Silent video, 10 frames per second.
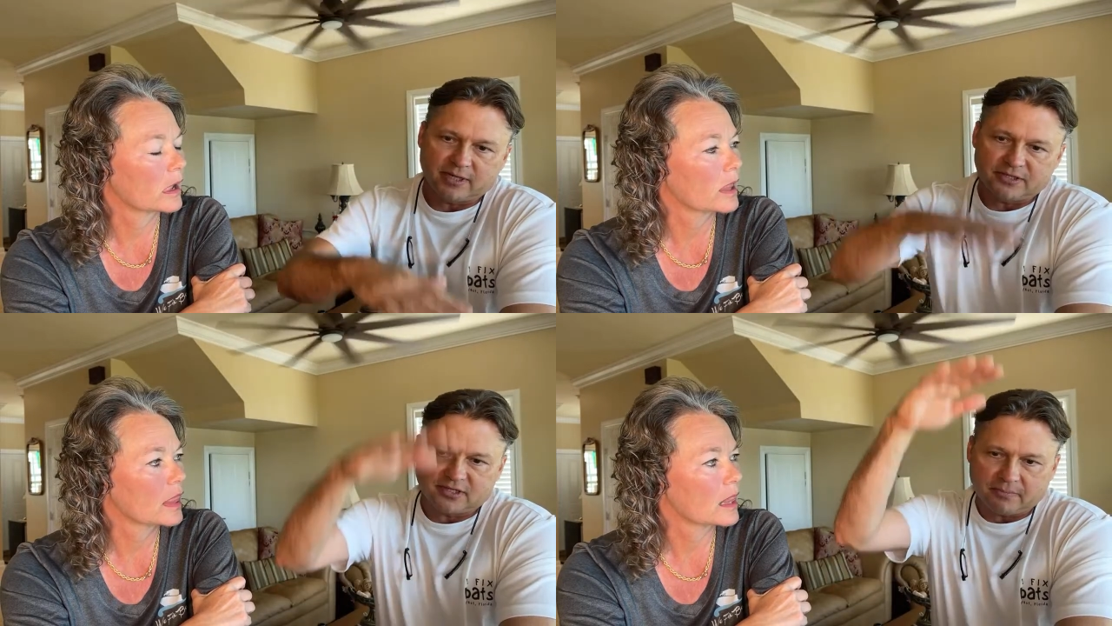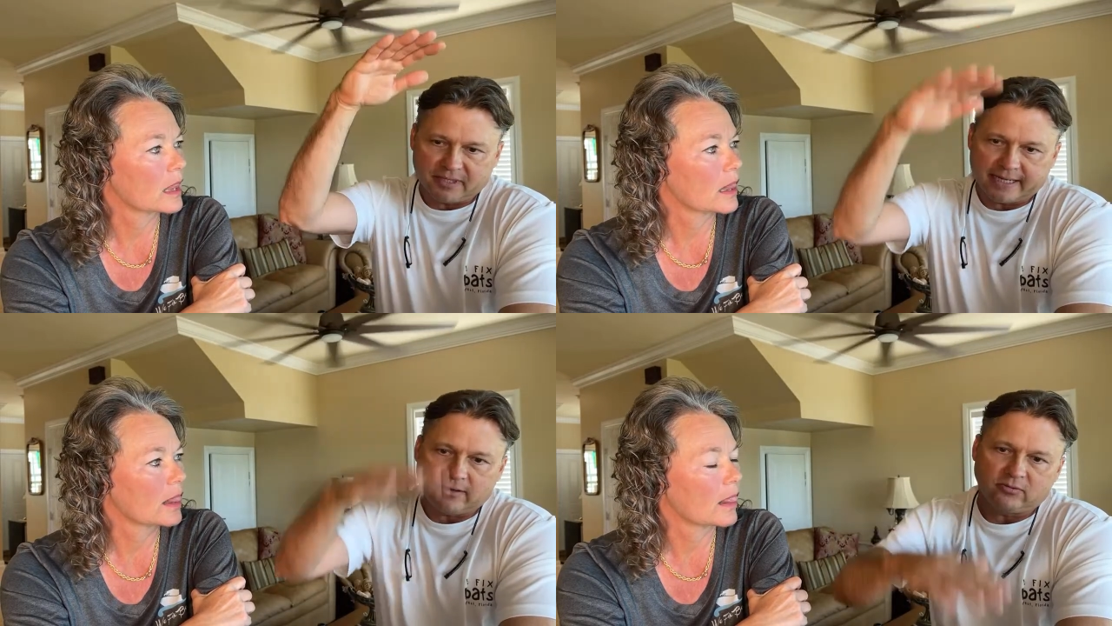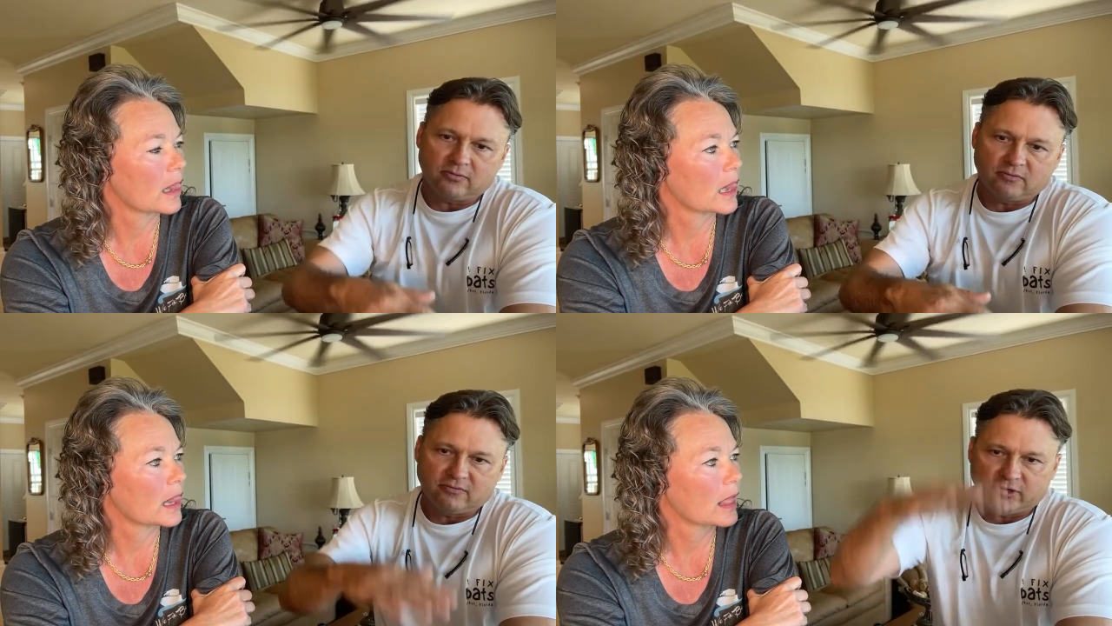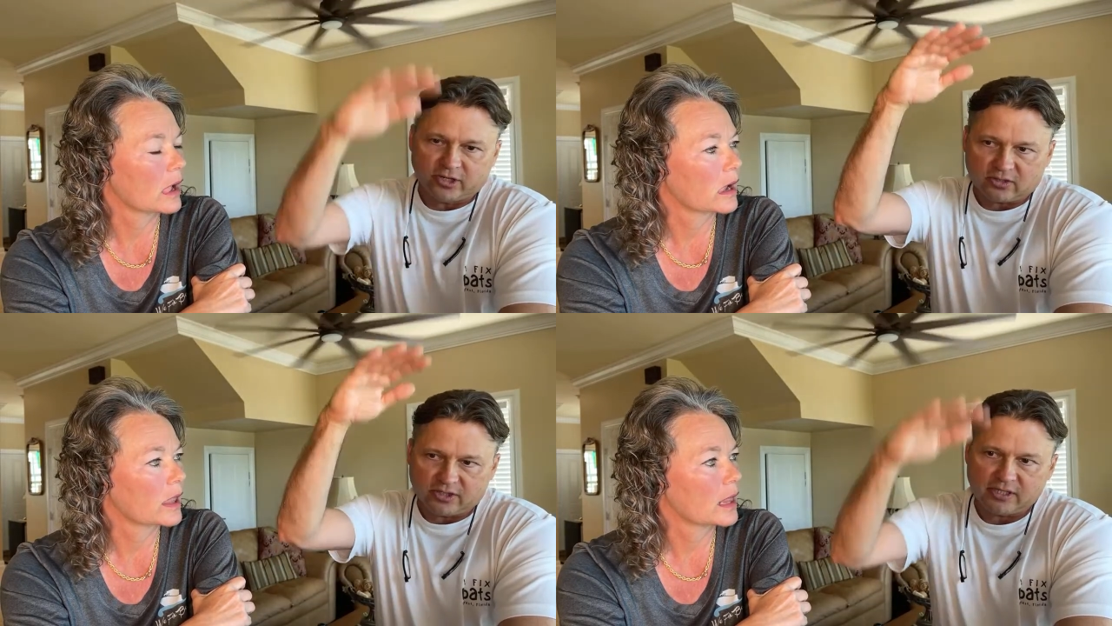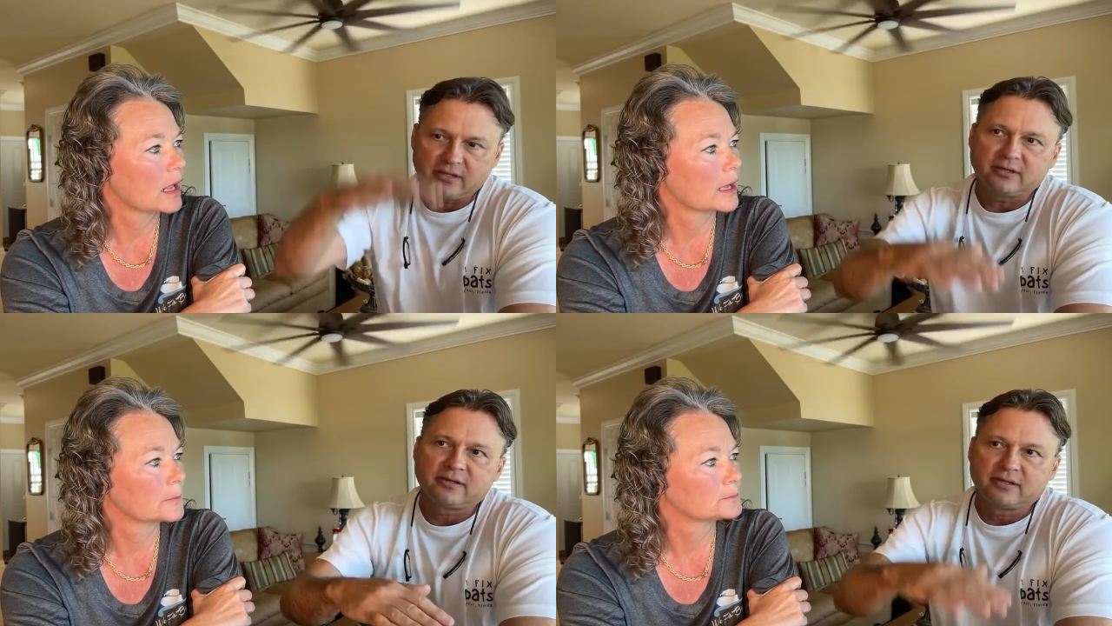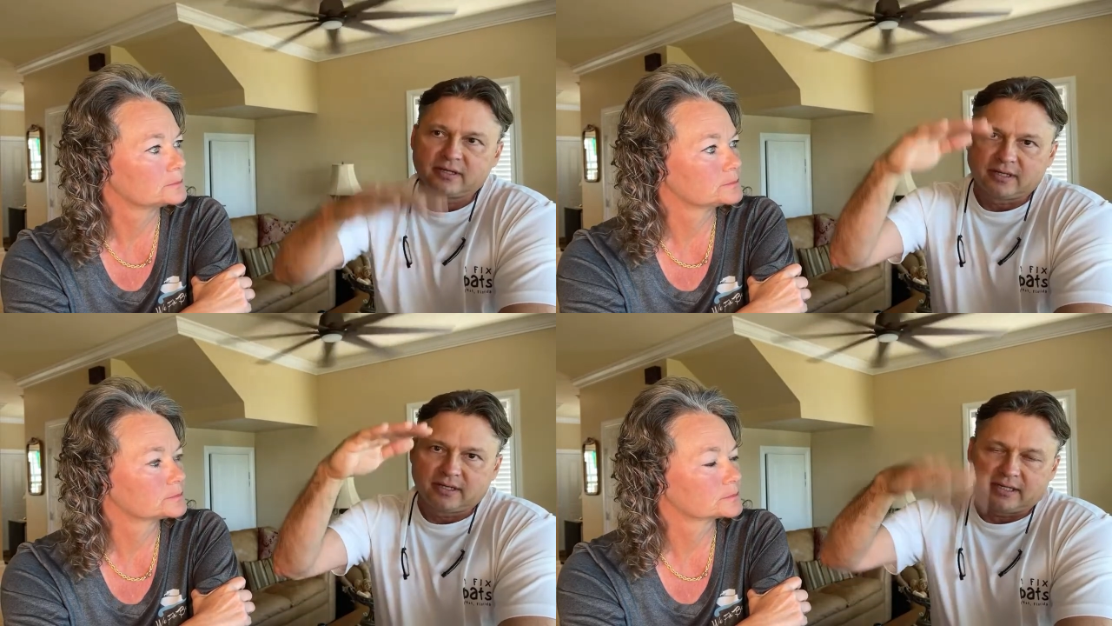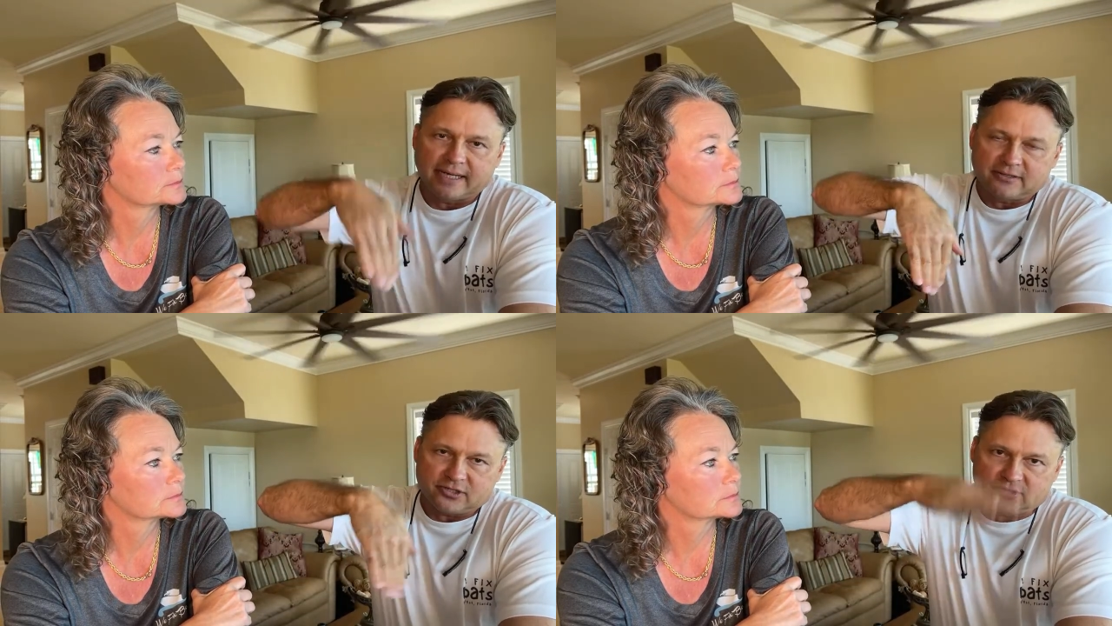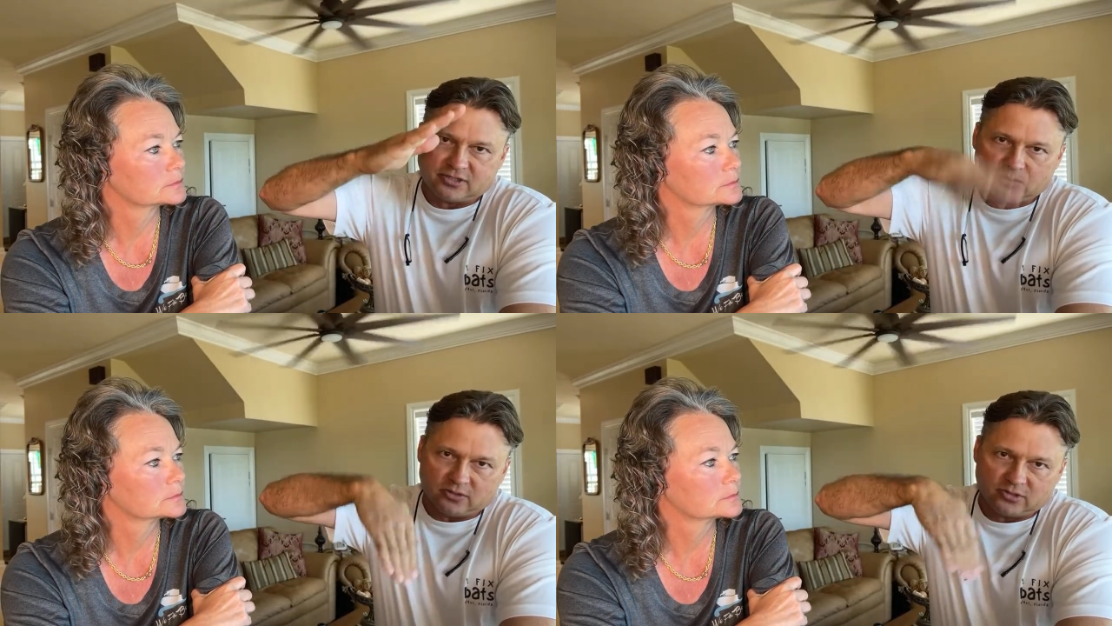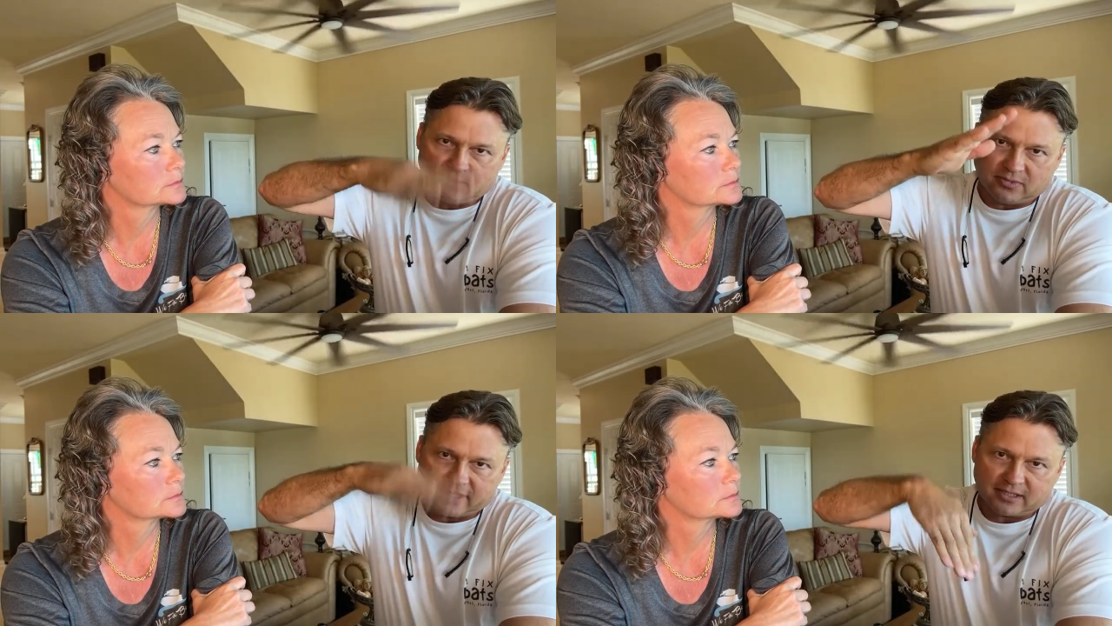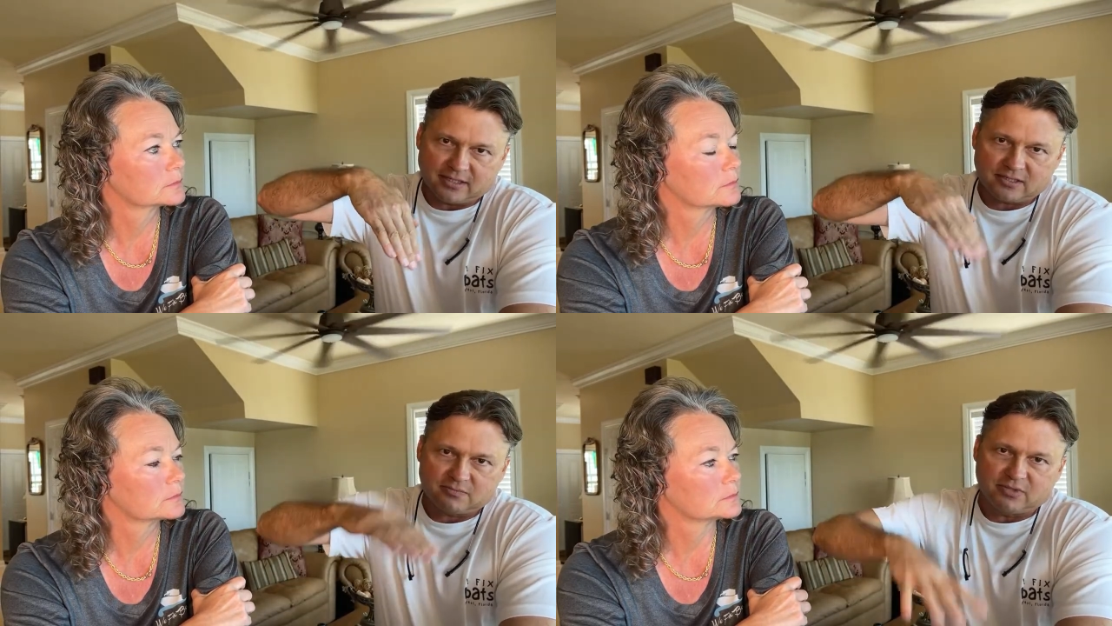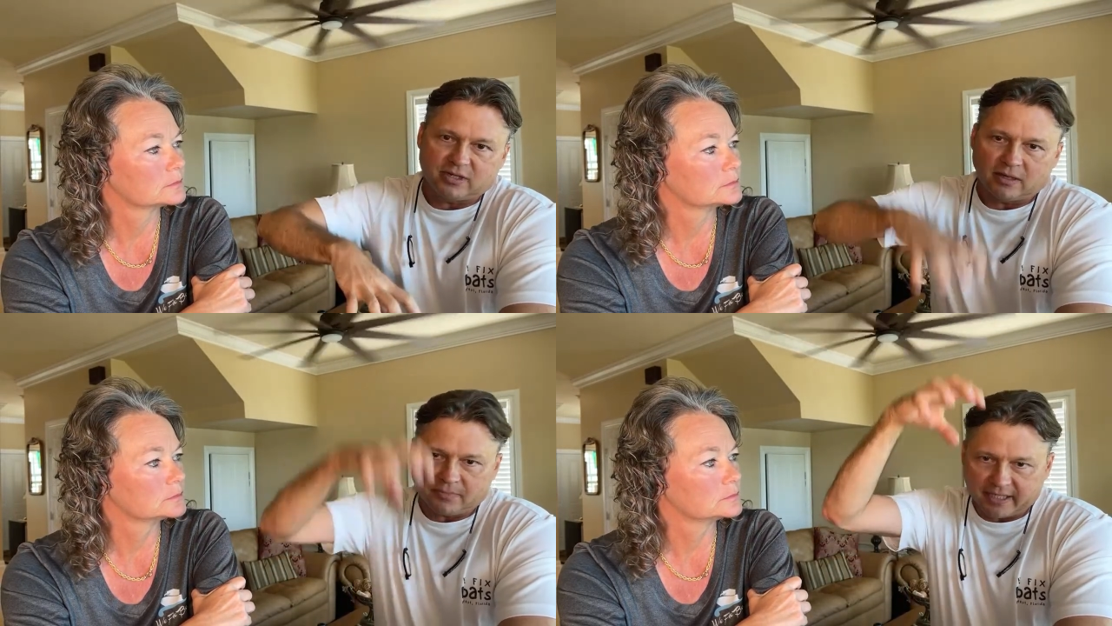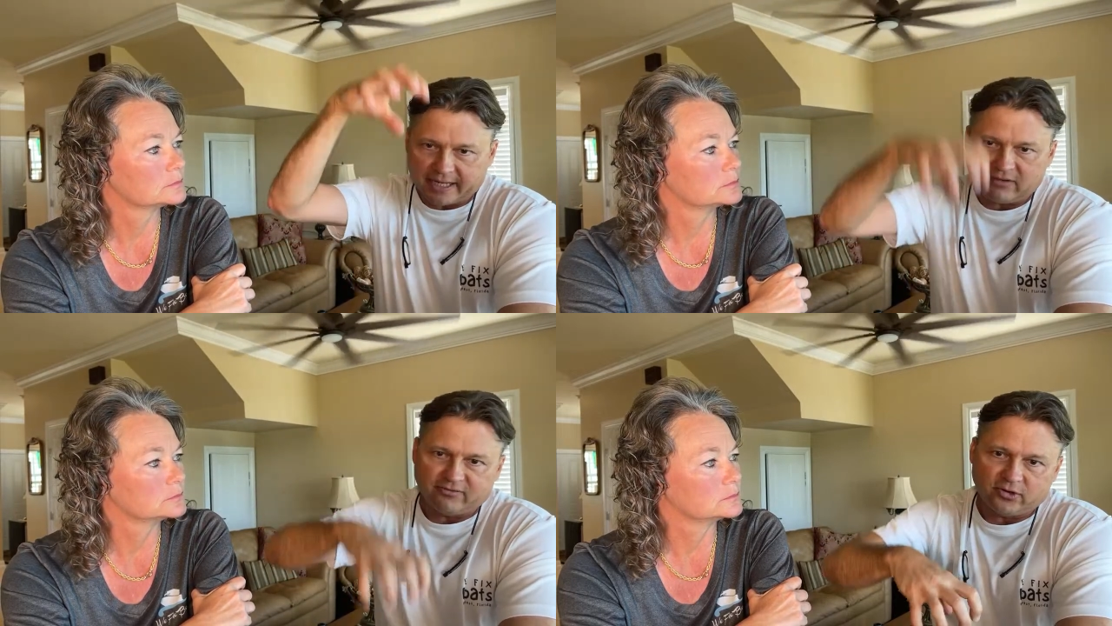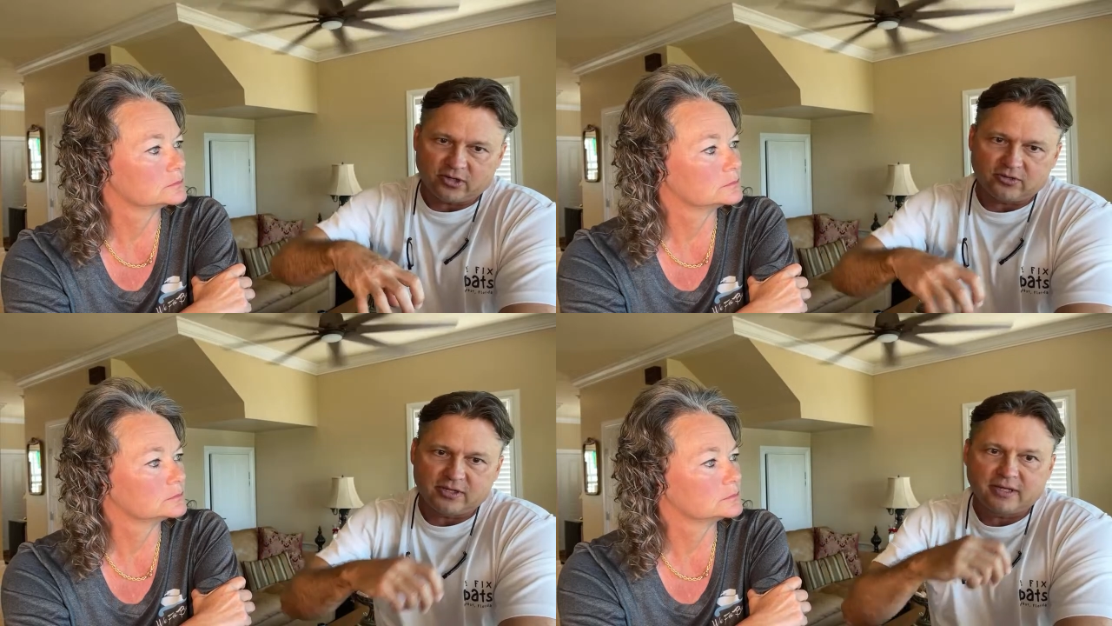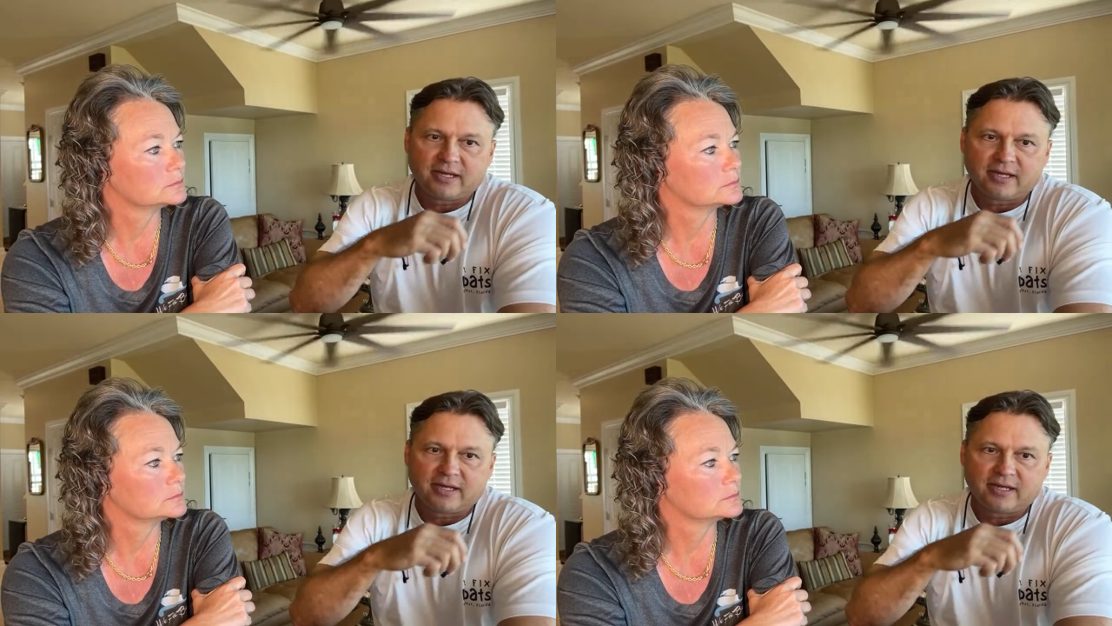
Speaker 1: raised up and down vertically, not just tilt trim like this, but up and down vertically.